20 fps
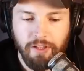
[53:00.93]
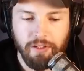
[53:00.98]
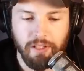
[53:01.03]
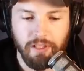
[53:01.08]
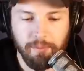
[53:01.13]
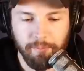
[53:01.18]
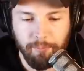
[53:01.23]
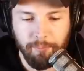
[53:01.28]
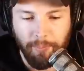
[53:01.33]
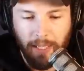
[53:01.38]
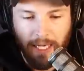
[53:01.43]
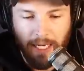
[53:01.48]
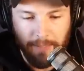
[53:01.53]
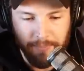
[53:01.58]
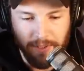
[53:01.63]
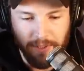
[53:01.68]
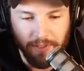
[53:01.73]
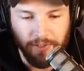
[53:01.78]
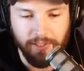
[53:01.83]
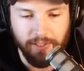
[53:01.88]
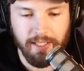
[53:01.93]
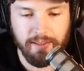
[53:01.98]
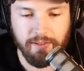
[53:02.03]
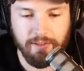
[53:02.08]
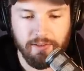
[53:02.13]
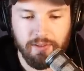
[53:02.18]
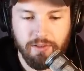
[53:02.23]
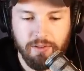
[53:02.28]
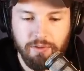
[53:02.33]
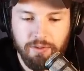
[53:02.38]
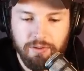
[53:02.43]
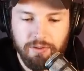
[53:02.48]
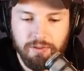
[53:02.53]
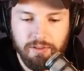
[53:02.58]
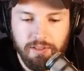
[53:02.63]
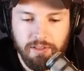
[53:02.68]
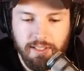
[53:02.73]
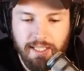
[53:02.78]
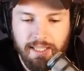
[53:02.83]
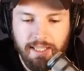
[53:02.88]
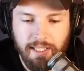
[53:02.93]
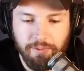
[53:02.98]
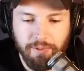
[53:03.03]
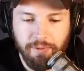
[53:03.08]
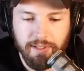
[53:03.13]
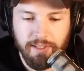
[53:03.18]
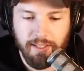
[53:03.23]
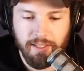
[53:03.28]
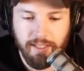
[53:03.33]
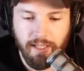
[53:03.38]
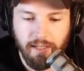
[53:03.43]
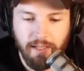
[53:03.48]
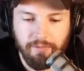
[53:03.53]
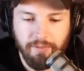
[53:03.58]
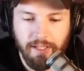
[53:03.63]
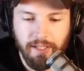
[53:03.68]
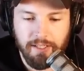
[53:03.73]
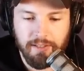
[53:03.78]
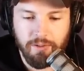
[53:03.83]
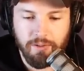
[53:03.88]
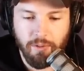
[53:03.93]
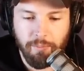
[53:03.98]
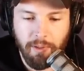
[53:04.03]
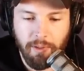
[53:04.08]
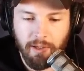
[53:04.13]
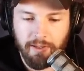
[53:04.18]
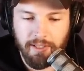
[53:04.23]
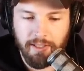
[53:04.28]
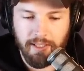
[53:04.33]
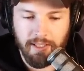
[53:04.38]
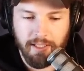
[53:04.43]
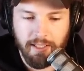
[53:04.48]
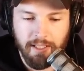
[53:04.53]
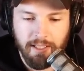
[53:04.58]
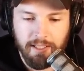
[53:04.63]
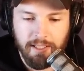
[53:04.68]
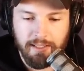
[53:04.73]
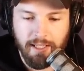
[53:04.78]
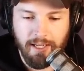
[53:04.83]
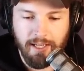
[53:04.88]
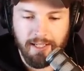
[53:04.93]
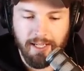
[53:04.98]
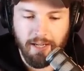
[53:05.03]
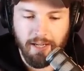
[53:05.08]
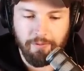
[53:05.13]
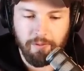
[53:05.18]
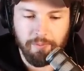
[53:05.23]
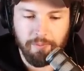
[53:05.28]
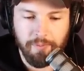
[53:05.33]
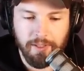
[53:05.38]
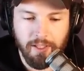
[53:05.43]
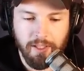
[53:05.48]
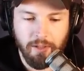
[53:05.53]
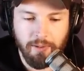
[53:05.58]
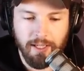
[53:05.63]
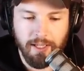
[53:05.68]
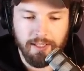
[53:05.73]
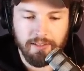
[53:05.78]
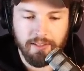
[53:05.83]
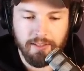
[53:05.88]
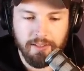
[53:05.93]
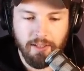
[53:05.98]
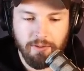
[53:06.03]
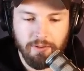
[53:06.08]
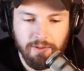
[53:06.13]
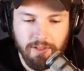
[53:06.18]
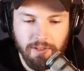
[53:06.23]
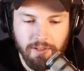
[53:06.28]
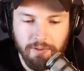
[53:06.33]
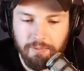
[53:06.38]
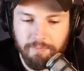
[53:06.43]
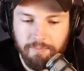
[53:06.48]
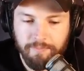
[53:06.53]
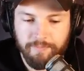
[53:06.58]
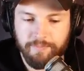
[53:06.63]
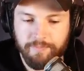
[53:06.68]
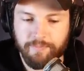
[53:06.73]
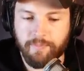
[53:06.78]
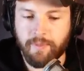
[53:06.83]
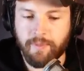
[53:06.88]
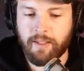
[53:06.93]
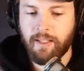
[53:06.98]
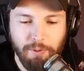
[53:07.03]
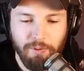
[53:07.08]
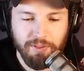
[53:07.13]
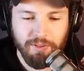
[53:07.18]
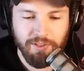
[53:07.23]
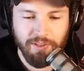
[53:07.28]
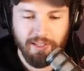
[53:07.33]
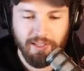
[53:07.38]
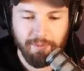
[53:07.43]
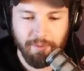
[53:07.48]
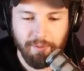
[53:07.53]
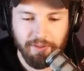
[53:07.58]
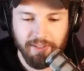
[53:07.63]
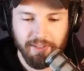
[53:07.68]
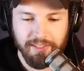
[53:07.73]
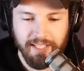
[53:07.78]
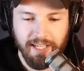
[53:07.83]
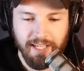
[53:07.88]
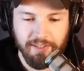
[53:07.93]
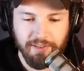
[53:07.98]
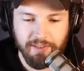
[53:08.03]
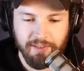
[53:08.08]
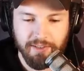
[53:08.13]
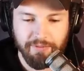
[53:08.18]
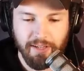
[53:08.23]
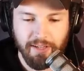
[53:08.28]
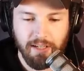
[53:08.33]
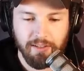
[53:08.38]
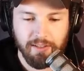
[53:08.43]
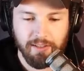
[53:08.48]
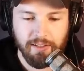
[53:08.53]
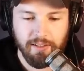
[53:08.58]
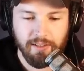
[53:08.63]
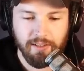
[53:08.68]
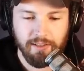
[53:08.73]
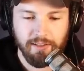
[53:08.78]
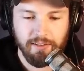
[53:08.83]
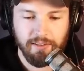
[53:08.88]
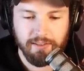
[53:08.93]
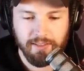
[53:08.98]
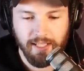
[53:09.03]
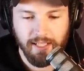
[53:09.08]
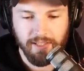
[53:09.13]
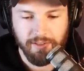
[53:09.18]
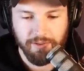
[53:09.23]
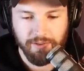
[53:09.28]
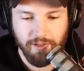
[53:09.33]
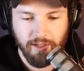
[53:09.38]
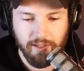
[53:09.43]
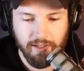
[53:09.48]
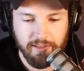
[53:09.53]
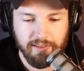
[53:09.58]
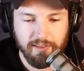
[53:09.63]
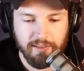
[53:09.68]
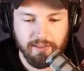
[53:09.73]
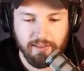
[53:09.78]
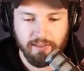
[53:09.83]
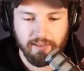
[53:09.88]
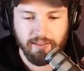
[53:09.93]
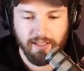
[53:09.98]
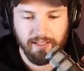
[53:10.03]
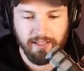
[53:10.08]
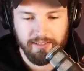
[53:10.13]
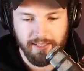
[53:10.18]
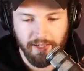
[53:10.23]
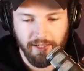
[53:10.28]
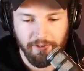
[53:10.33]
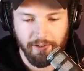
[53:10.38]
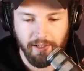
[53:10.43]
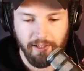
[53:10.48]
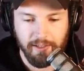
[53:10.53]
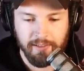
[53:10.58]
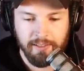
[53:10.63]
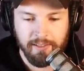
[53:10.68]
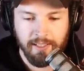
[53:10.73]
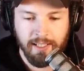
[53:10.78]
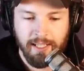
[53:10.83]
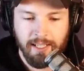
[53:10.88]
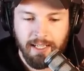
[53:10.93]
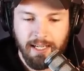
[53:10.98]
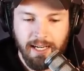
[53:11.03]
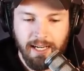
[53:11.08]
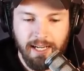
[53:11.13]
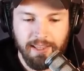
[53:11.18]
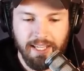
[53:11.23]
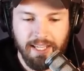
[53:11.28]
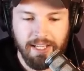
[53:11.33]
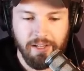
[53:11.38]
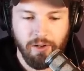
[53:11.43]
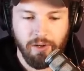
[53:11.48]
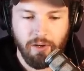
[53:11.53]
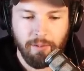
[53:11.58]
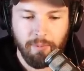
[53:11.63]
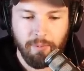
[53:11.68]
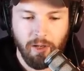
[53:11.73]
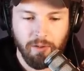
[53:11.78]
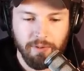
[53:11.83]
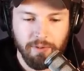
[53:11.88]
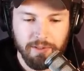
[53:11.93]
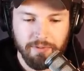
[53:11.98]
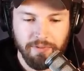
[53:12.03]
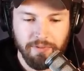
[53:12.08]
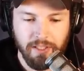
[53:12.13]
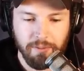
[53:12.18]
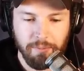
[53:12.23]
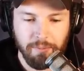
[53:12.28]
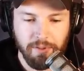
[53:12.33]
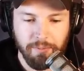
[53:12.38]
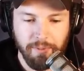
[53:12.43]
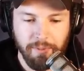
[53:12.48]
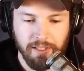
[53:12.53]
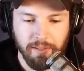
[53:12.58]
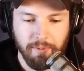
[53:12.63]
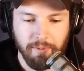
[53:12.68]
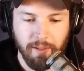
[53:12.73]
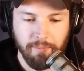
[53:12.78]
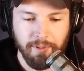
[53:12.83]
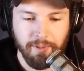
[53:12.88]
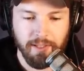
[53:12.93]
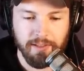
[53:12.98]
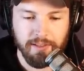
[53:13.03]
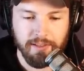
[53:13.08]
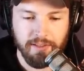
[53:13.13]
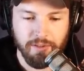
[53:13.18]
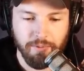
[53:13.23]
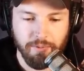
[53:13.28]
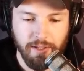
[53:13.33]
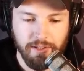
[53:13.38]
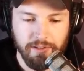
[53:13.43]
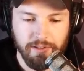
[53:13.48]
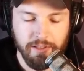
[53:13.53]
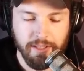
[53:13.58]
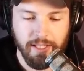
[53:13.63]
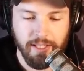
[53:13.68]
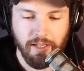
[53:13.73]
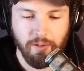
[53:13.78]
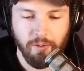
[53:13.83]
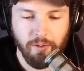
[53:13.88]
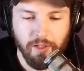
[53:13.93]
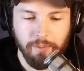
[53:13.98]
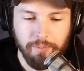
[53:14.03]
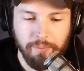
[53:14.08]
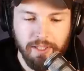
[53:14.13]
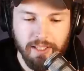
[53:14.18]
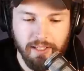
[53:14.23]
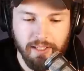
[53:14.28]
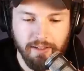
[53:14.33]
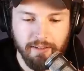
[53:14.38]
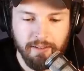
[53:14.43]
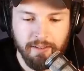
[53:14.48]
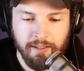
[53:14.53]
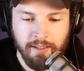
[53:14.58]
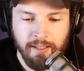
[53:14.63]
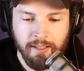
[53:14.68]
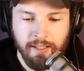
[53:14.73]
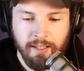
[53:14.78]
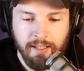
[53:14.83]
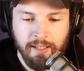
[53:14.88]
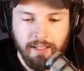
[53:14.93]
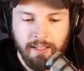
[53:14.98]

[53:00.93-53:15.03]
They're fairly popular at their school, and they recently got invited to a party that I gave them the go-ahead to go to. I've spoken to them about the dangers of alcohol slash drugs, et cetera, and they know I'm always available to pick them up in a situation they don't want to be in.